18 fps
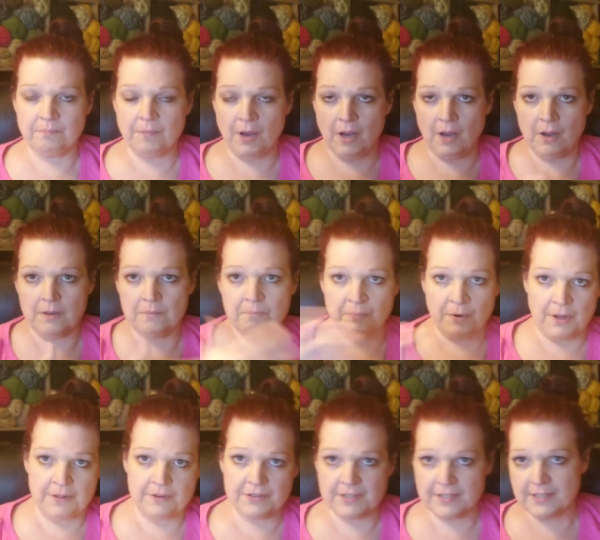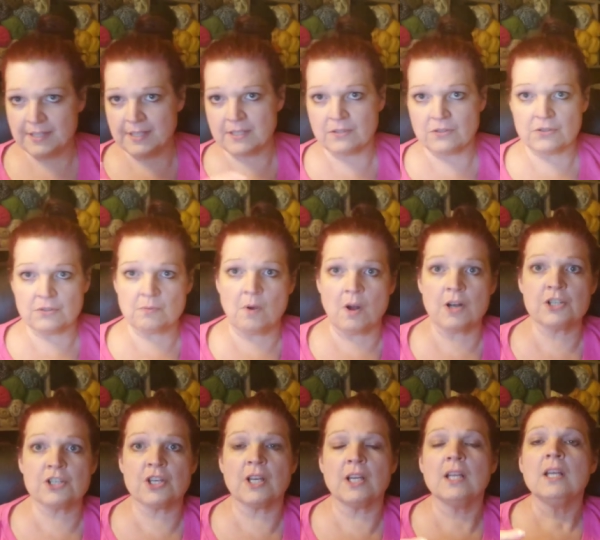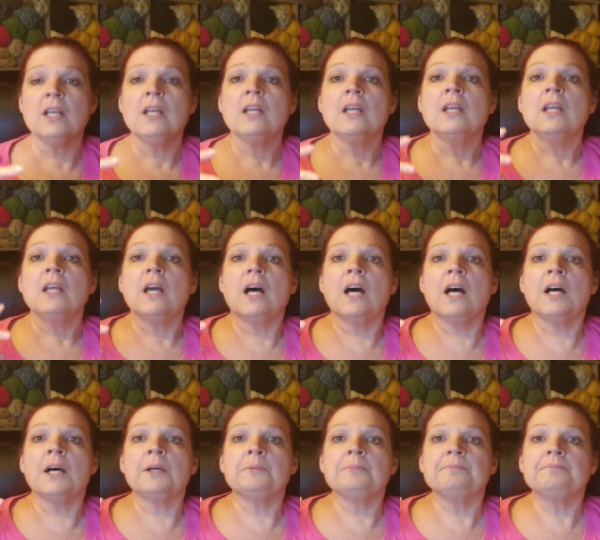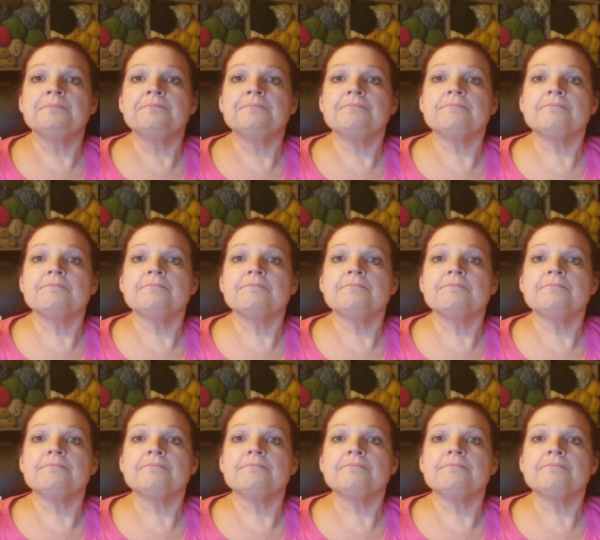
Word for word: uh, brothers and sisters watching, um,